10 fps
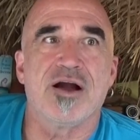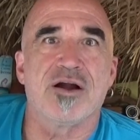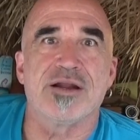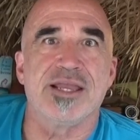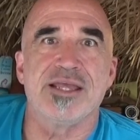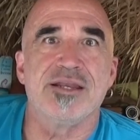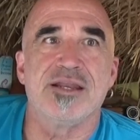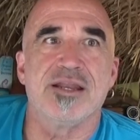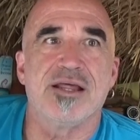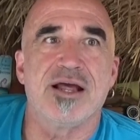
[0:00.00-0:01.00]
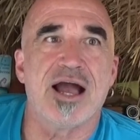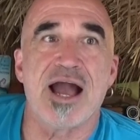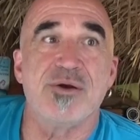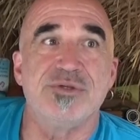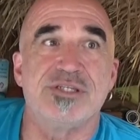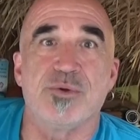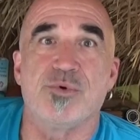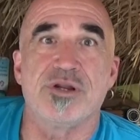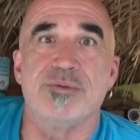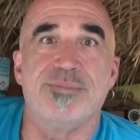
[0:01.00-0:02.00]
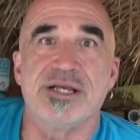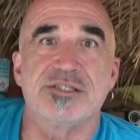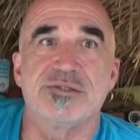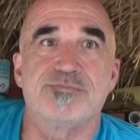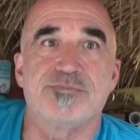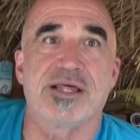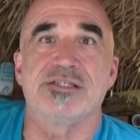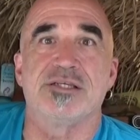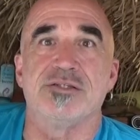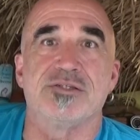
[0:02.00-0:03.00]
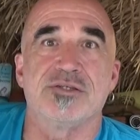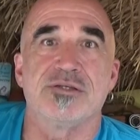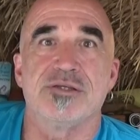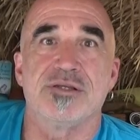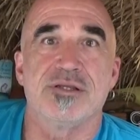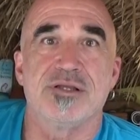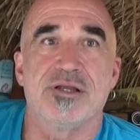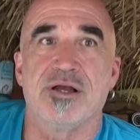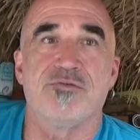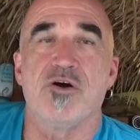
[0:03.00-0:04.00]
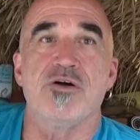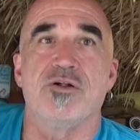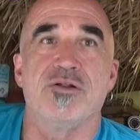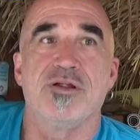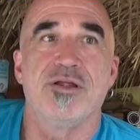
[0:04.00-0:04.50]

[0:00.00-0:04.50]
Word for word: are in, I would say, one of the best places of all.